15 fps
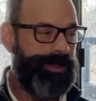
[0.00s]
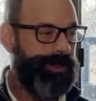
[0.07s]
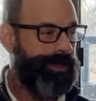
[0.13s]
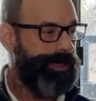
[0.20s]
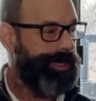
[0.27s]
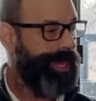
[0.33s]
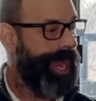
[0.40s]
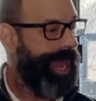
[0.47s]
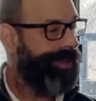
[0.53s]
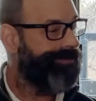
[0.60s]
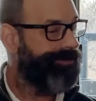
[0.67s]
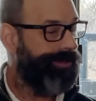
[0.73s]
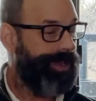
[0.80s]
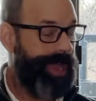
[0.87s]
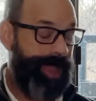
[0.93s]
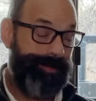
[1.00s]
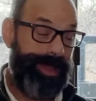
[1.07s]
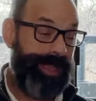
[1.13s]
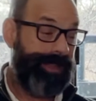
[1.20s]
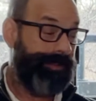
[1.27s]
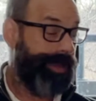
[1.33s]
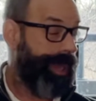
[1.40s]
Yeah, I
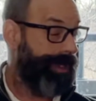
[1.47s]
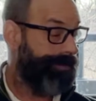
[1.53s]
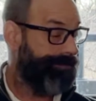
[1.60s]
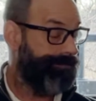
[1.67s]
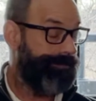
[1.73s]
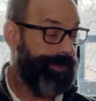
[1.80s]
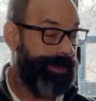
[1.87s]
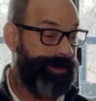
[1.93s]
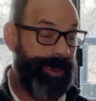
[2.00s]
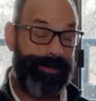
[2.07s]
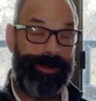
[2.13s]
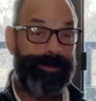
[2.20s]
make a number of